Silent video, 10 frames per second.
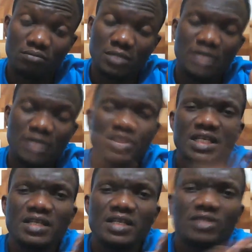Can you
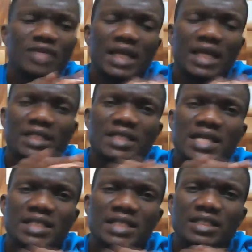see the reality
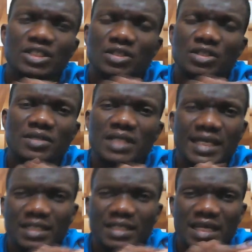that there is nothing
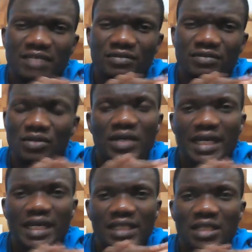like heaven or
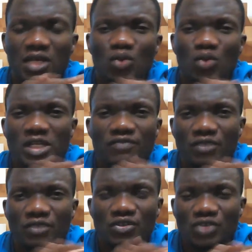hell waiting
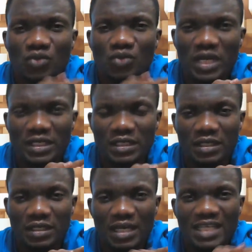for you somewhere?
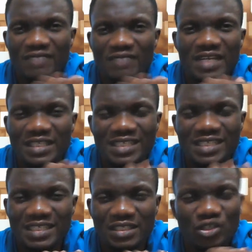And if they
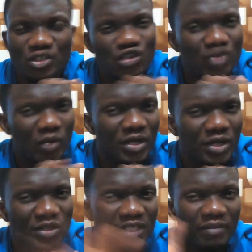exist, you should not
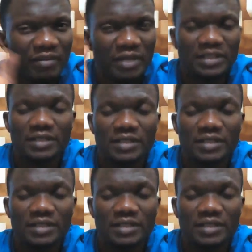worry yourself about it.